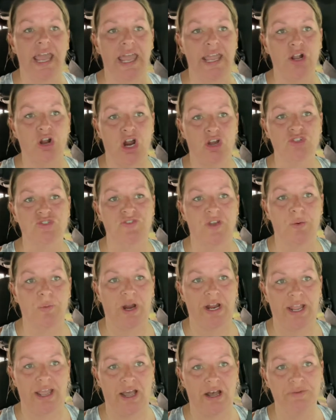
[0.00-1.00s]
CrossFit
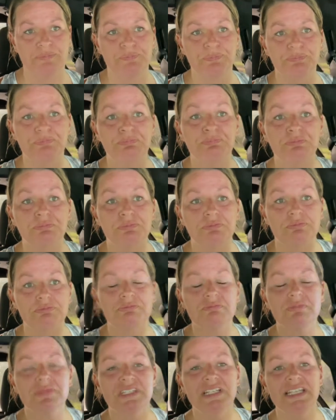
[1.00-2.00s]
workout.
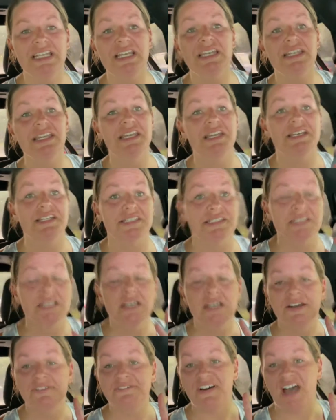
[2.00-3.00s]
It is
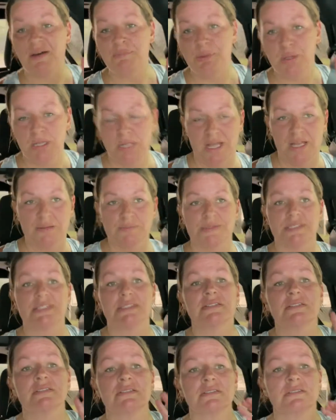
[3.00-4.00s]
five pull-ups,
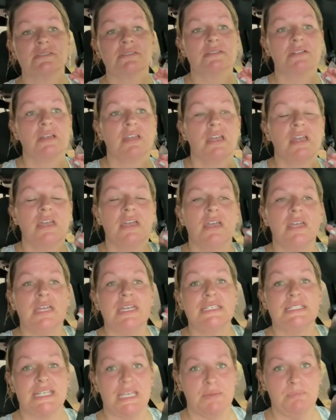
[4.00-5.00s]

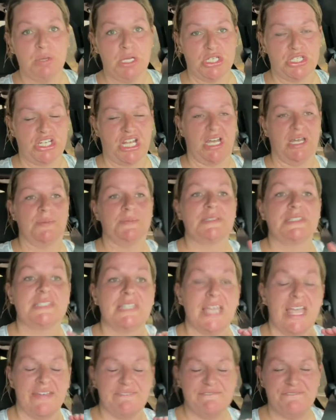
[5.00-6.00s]
10 push-ups,
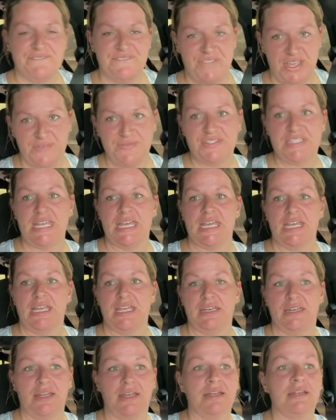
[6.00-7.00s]
and
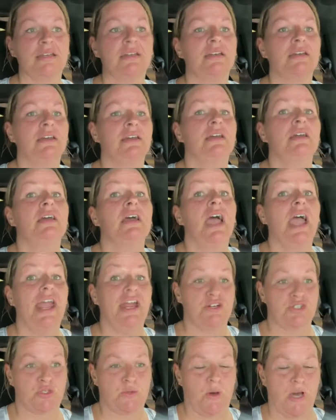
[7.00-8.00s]
15
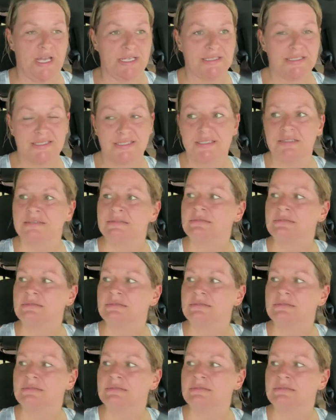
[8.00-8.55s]
air squats.